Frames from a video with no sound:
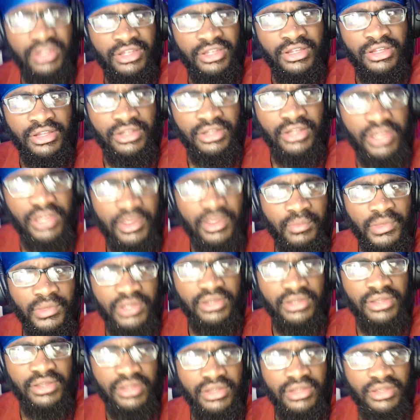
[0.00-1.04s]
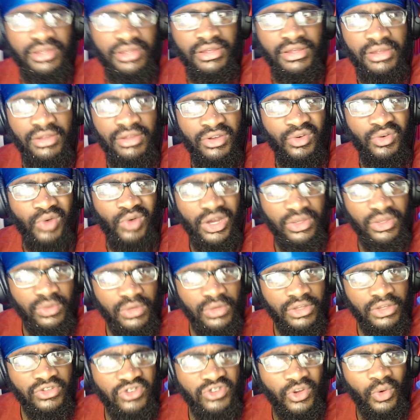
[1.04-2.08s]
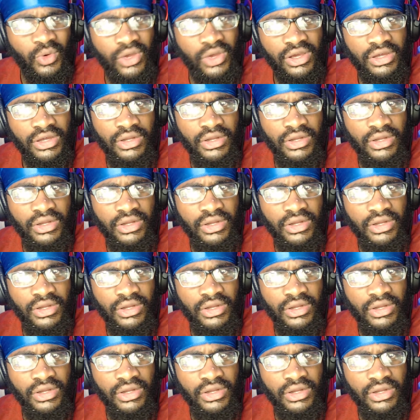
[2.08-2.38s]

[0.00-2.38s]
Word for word: Look at me. Why you look so good?